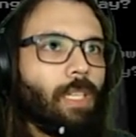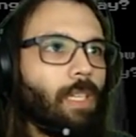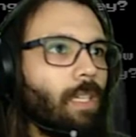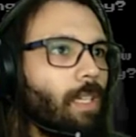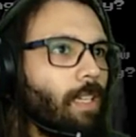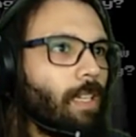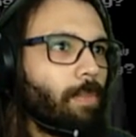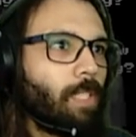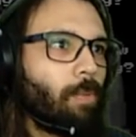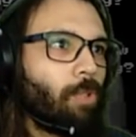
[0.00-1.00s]
Uh, let
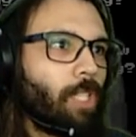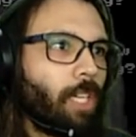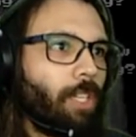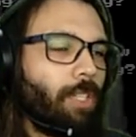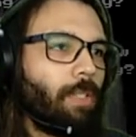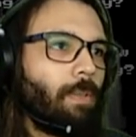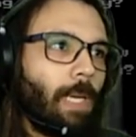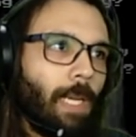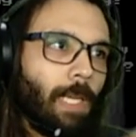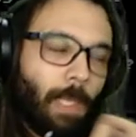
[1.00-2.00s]
me double check here.
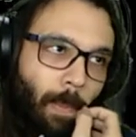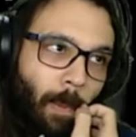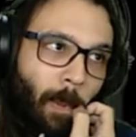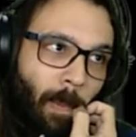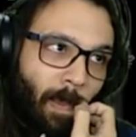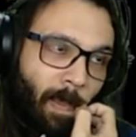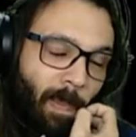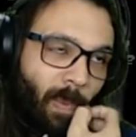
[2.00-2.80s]
Animal,